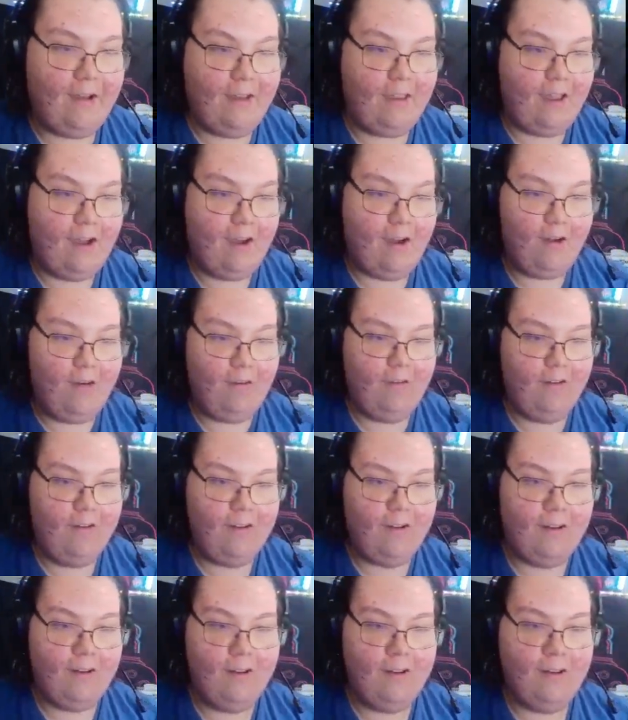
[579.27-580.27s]
yo.
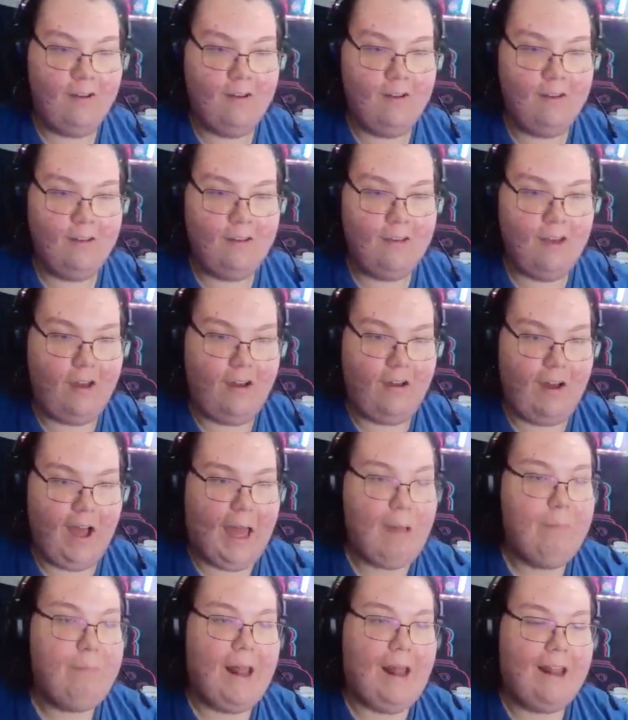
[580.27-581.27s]
Yo,
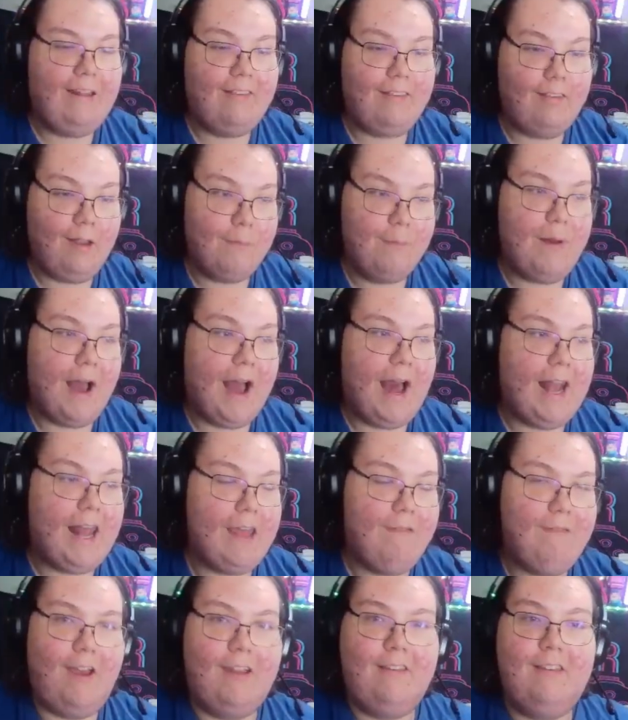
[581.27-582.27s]
I played so bad.
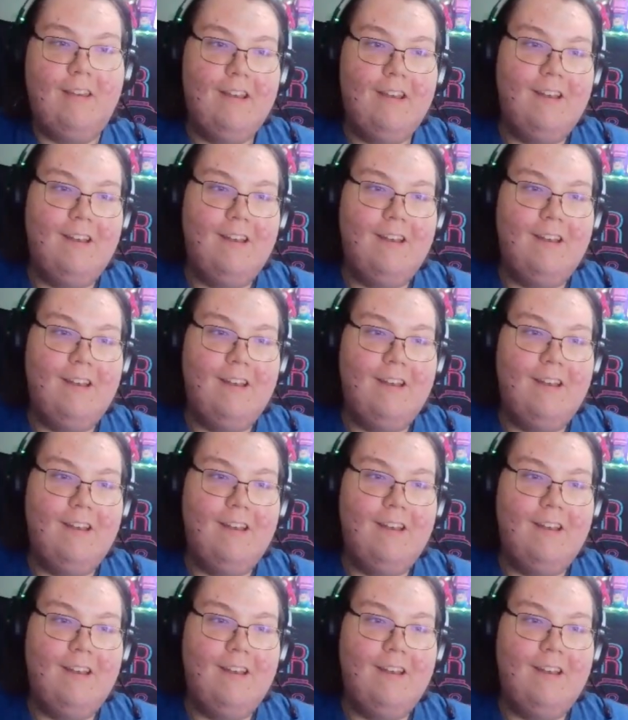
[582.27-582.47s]
Anyways,